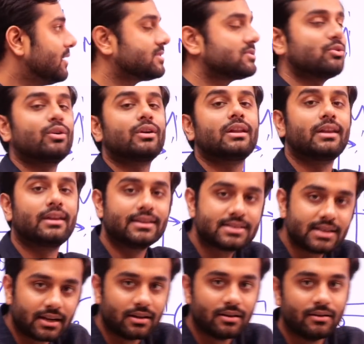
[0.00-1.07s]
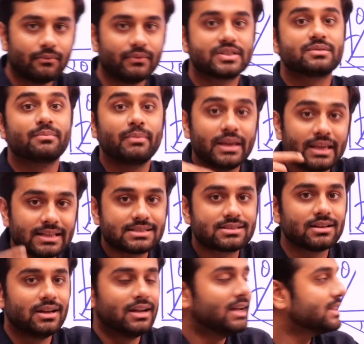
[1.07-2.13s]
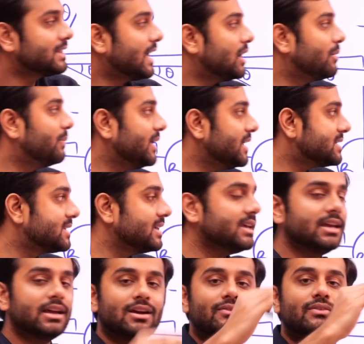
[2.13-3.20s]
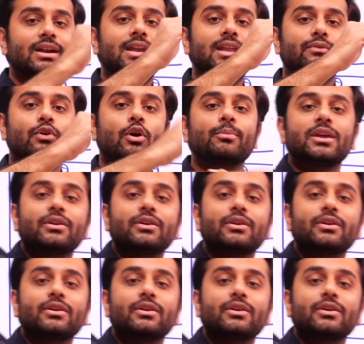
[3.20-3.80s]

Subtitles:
is not rigid, which means that BC will deform